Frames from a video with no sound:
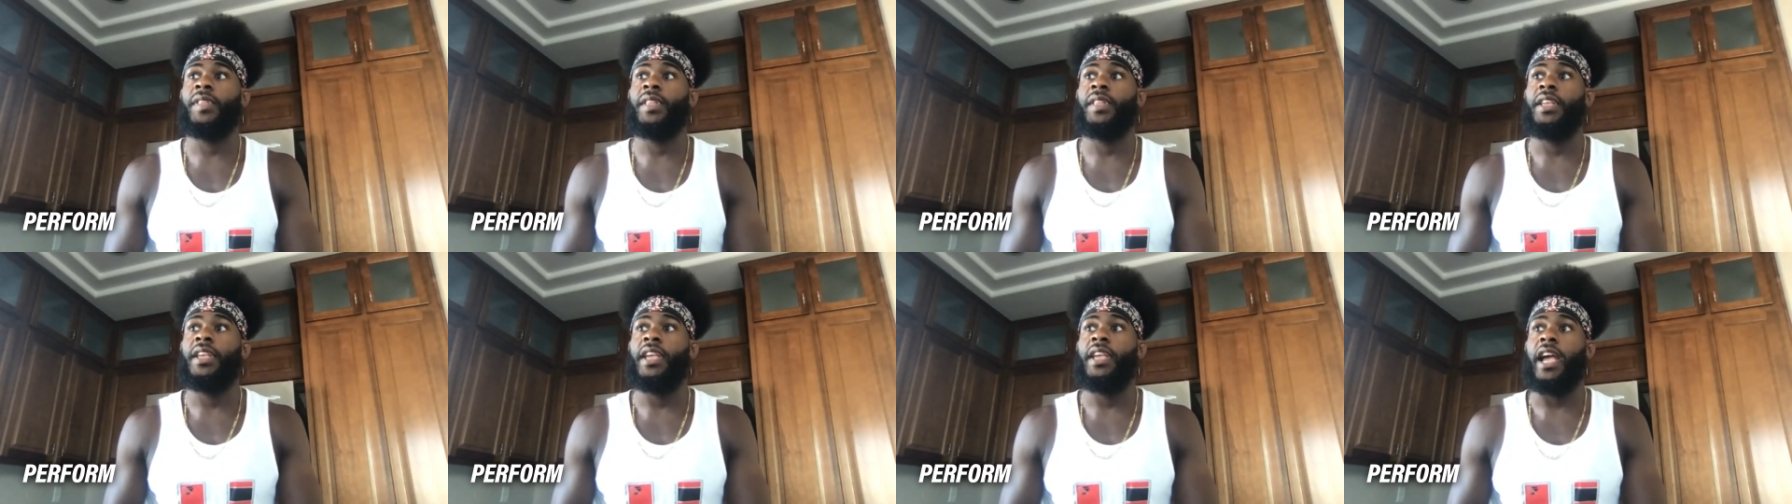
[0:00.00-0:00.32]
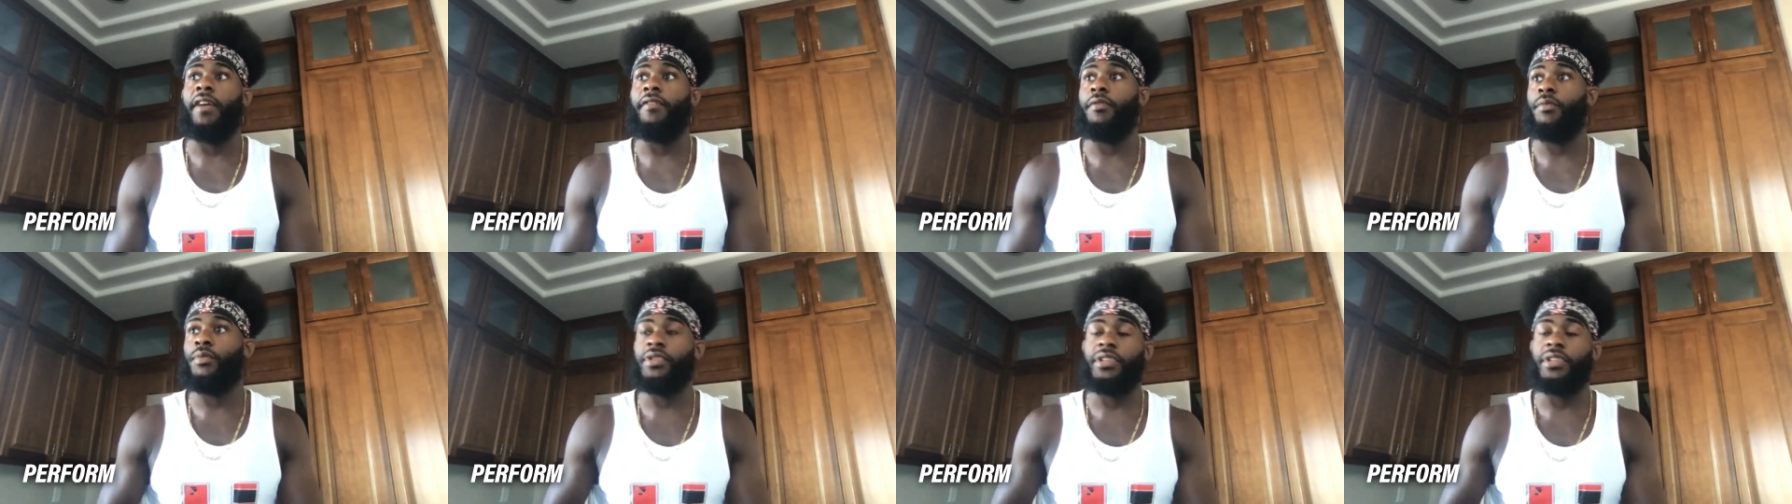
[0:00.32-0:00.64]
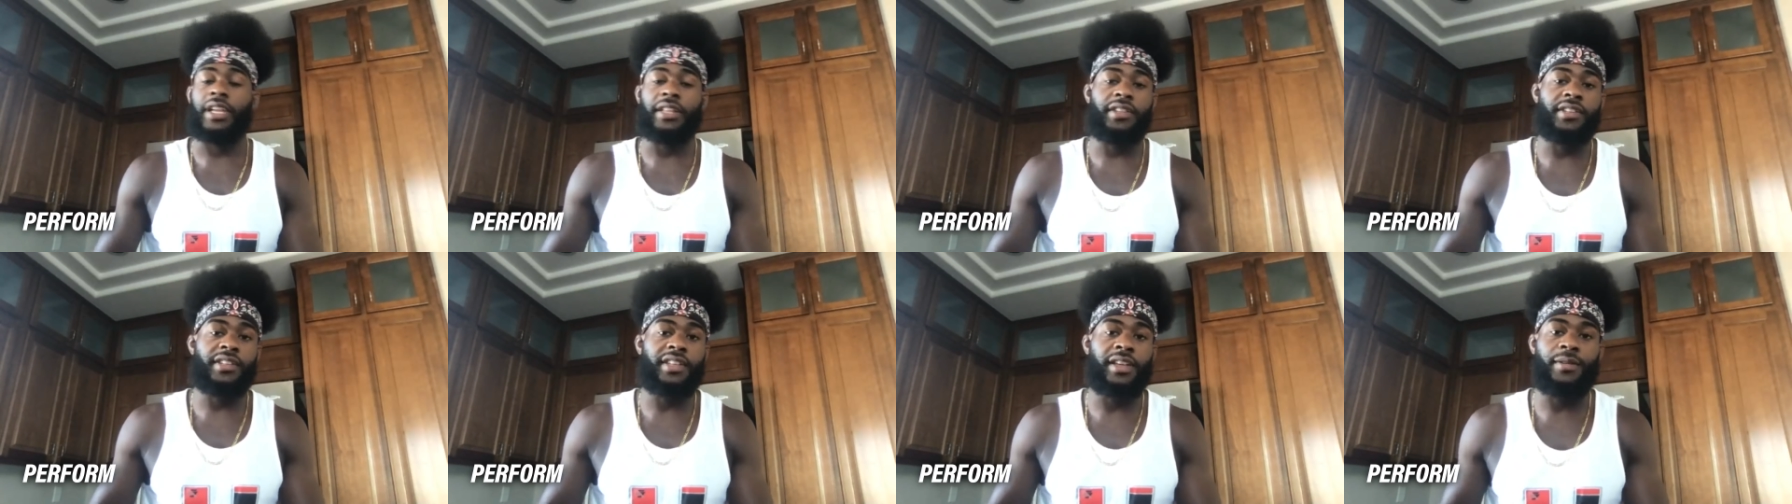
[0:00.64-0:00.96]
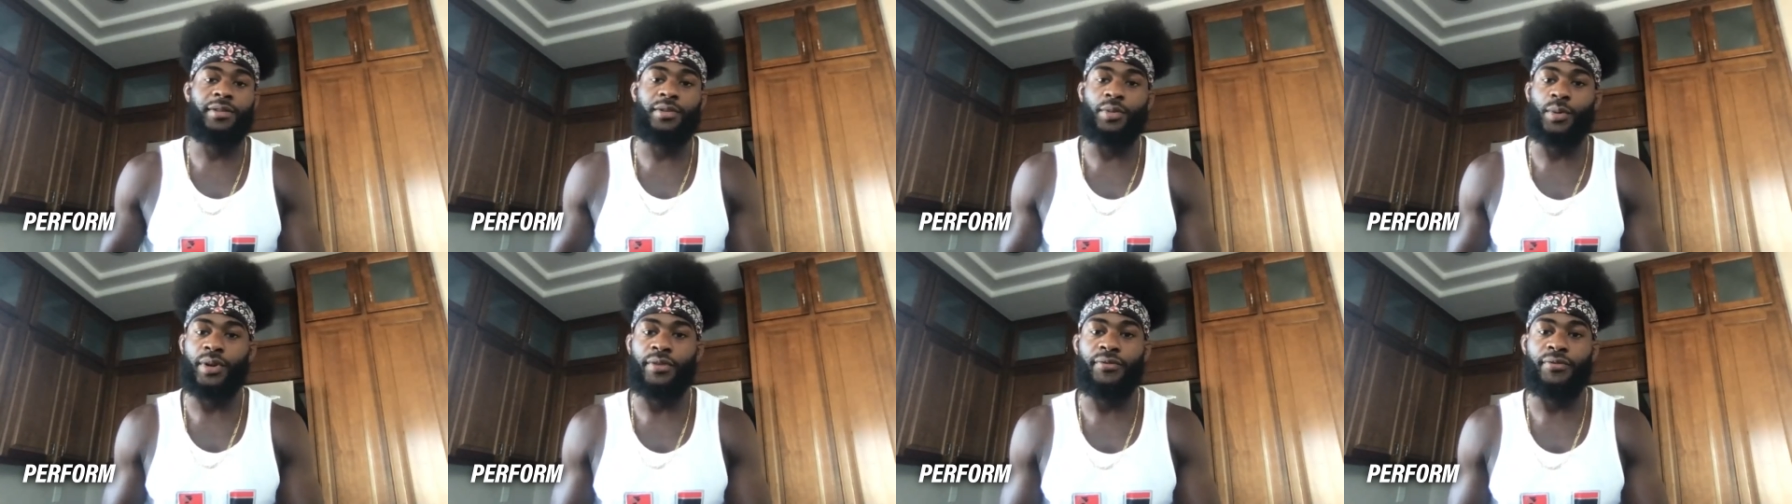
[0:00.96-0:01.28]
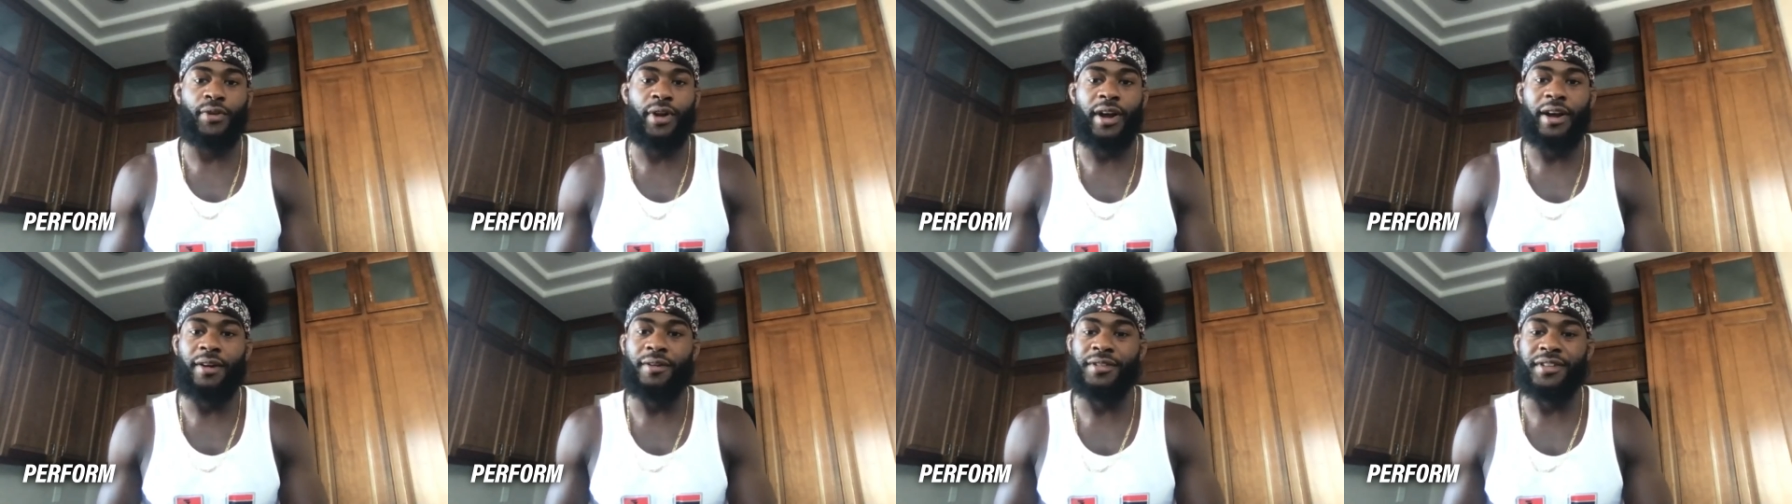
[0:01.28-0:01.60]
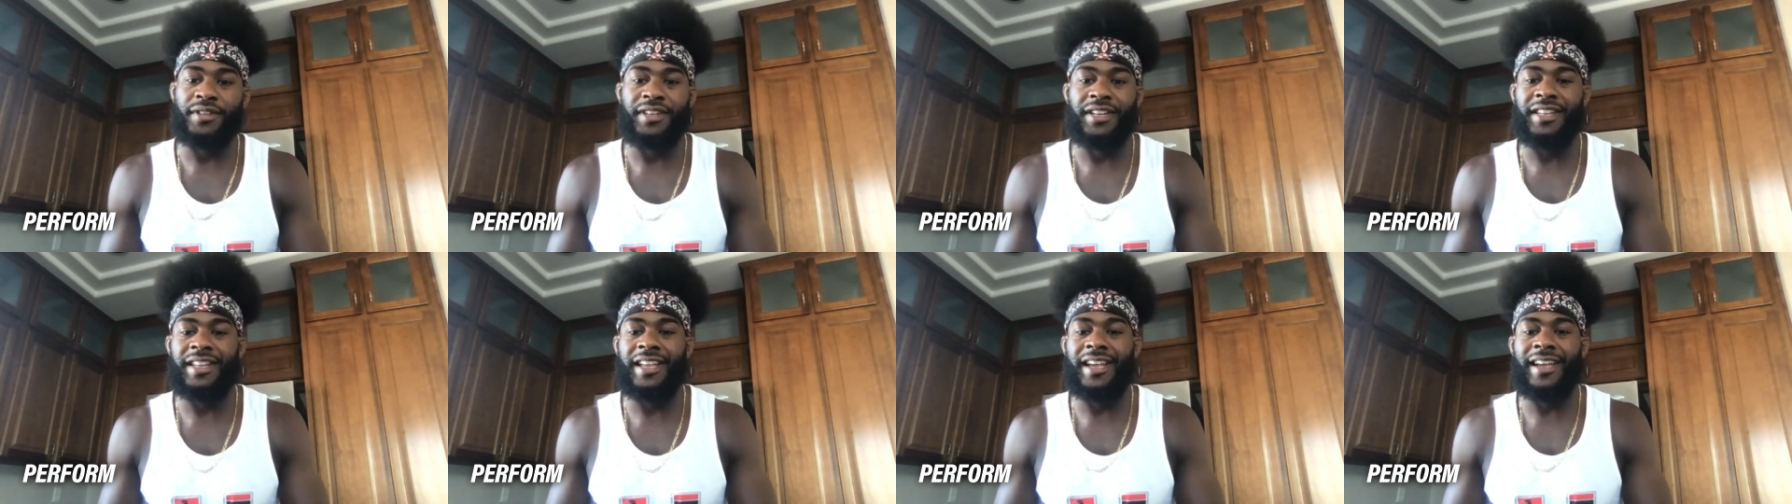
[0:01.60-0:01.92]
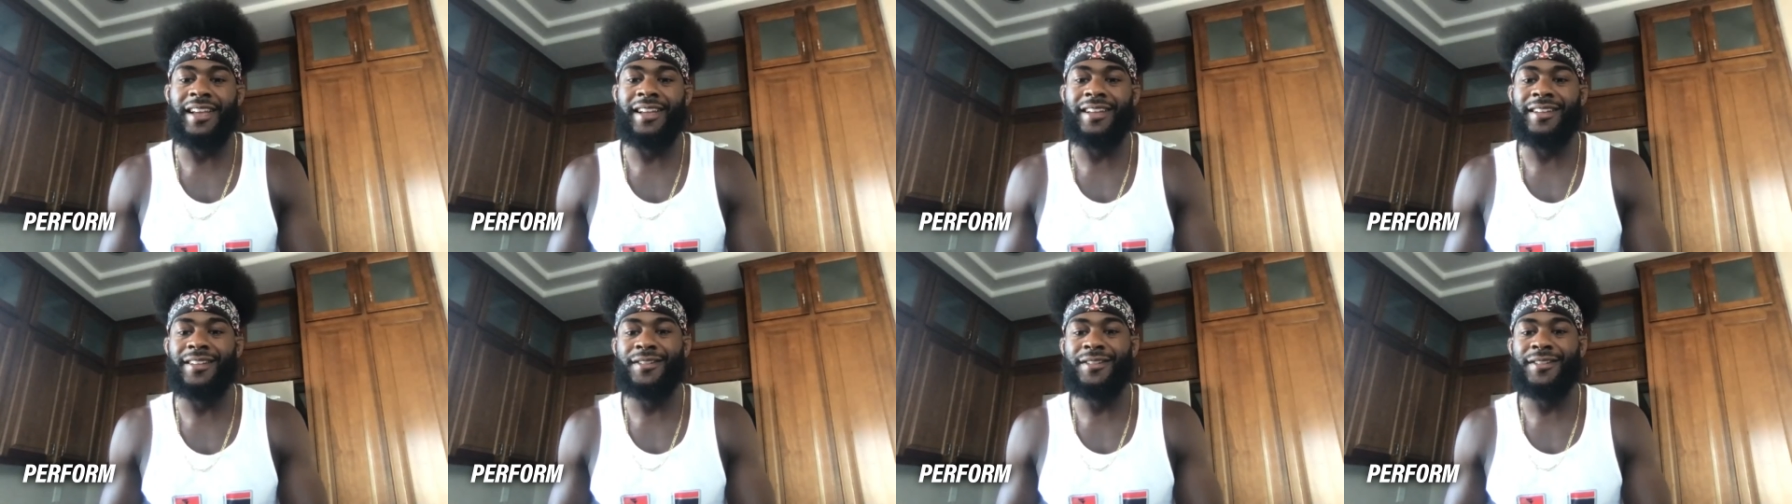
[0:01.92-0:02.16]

everyone's got the same 24 hours in a day.